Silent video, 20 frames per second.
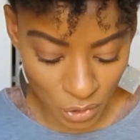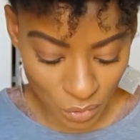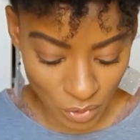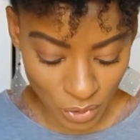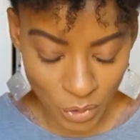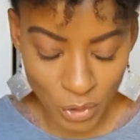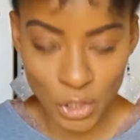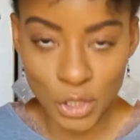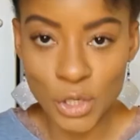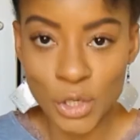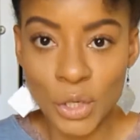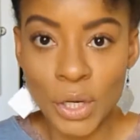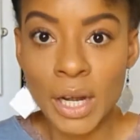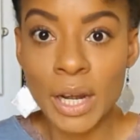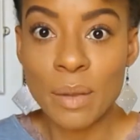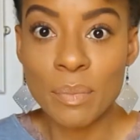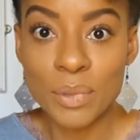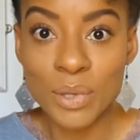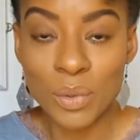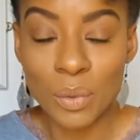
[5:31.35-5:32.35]
We're going to do
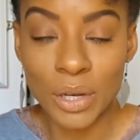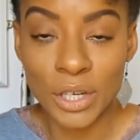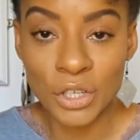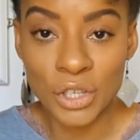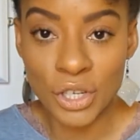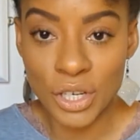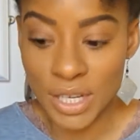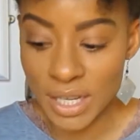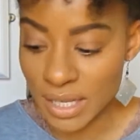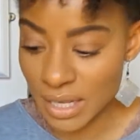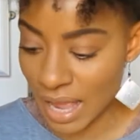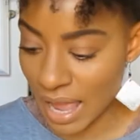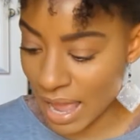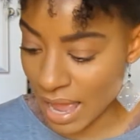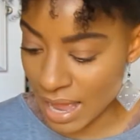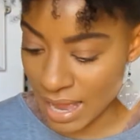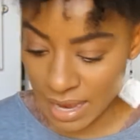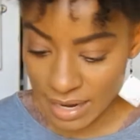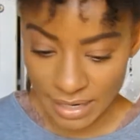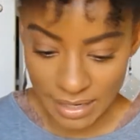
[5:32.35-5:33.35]
lip swatches
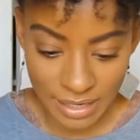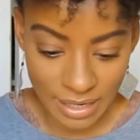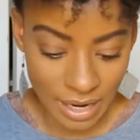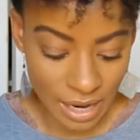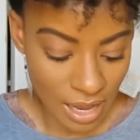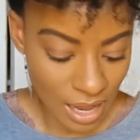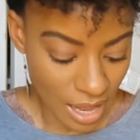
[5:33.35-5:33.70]
and